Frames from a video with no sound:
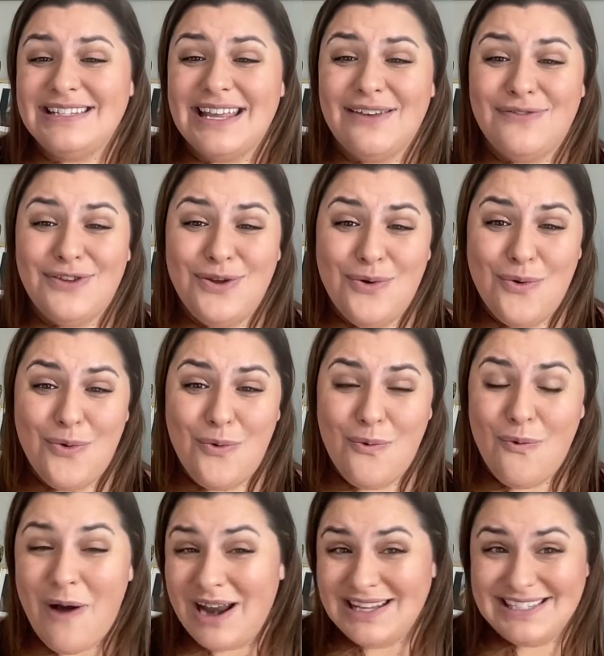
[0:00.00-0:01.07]
if you
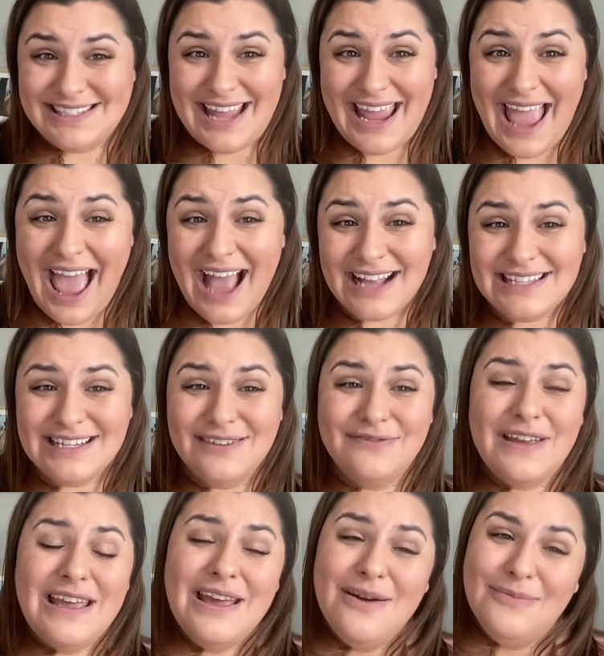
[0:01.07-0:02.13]
want to stay active,
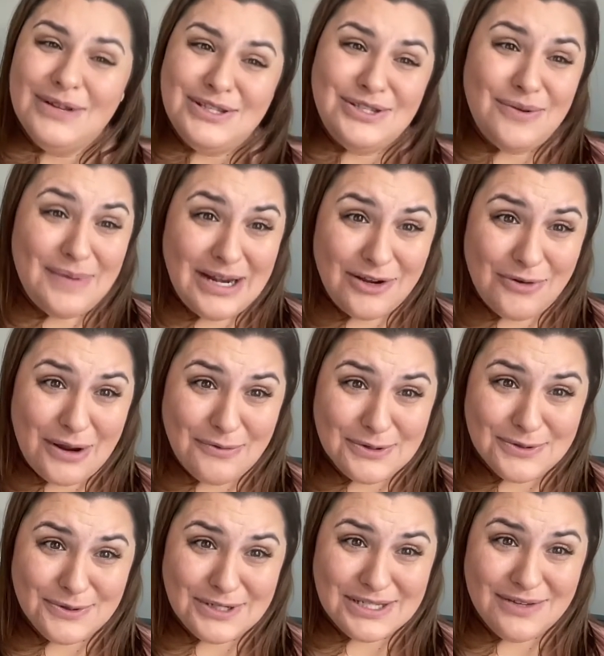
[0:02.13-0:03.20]
but so many great
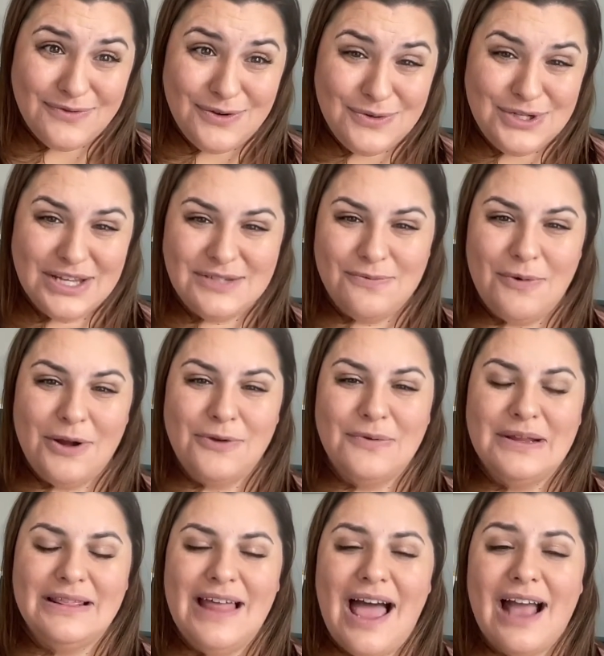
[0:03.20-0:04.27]
resorts if you just want to
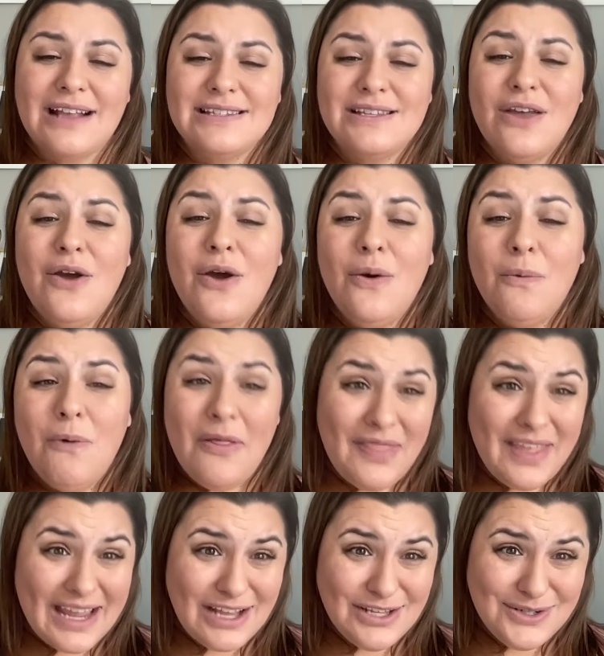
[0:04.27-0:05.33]
relax. One
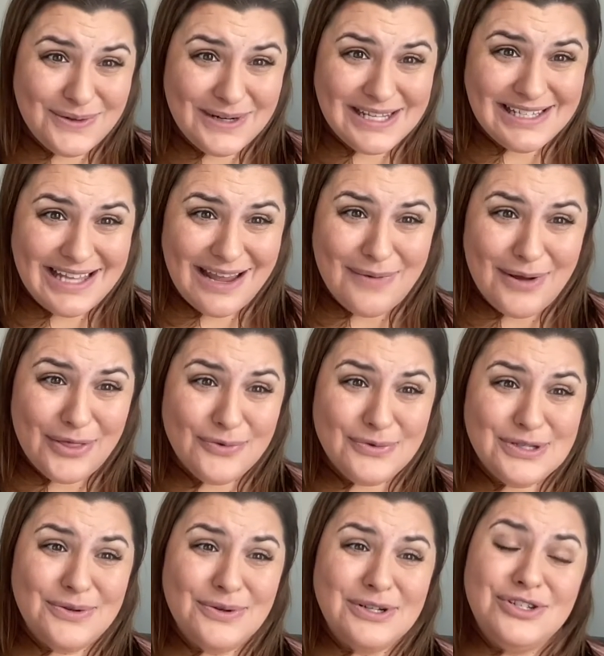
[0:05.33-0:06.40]
thing I do want to say about the
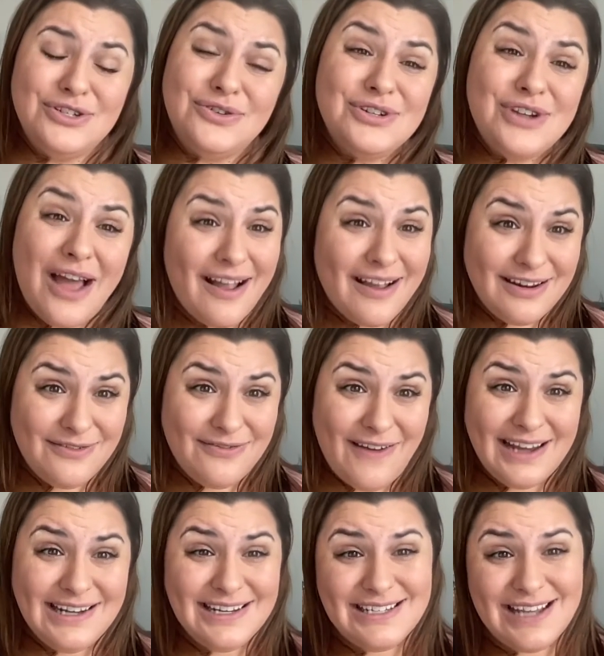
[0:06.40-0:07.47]
resorts, you're not going to
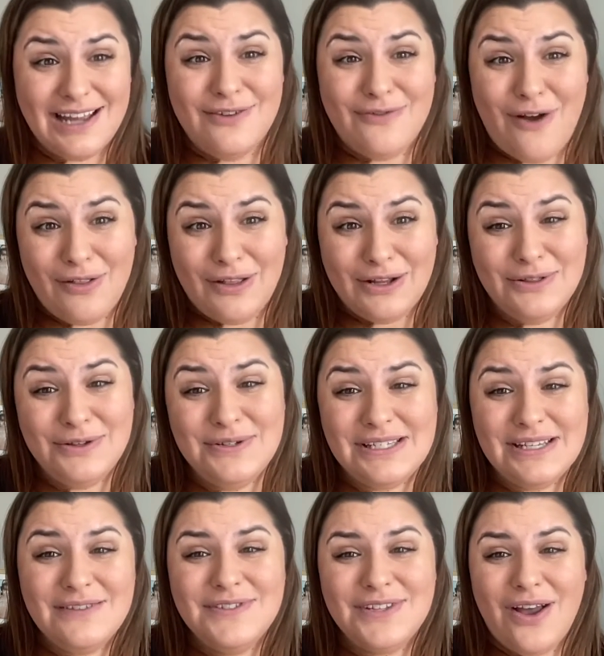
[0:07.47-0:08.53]
find a ton of
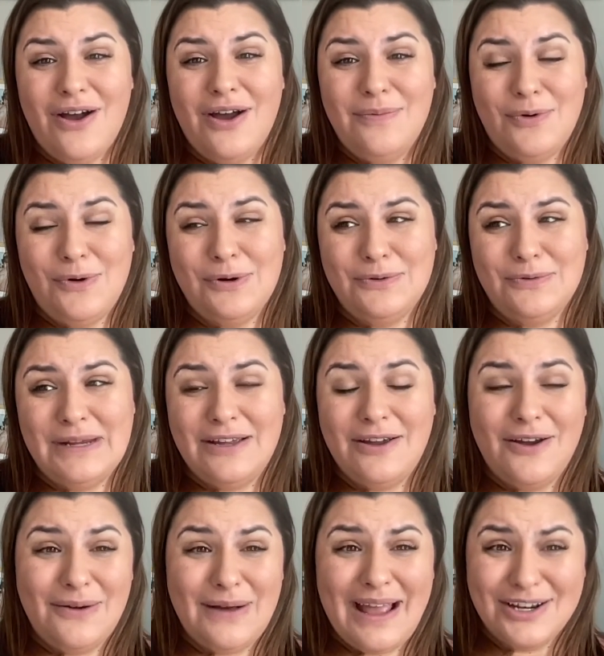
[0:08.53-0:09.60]
all-inclusives on Puerto
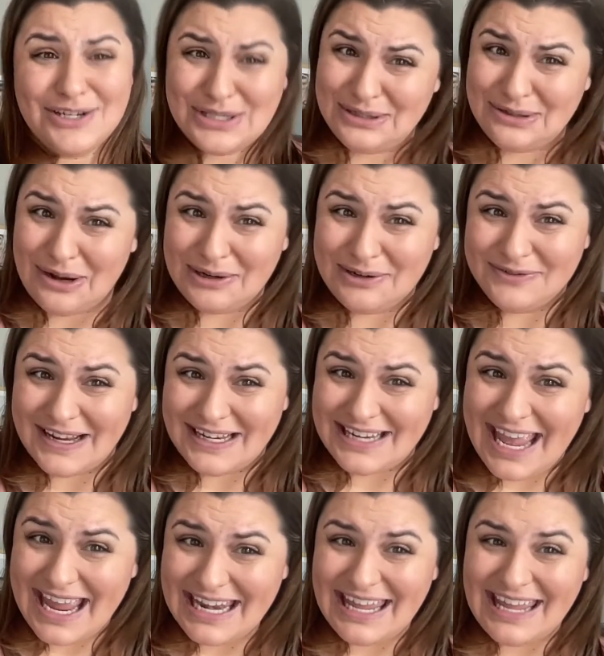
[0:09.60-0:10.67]
Rico. Actually, you're not going to find
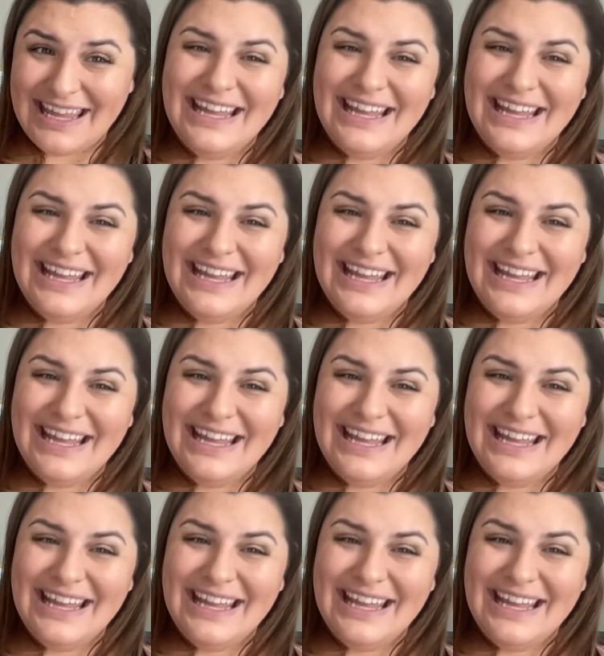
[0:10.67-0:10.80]
any.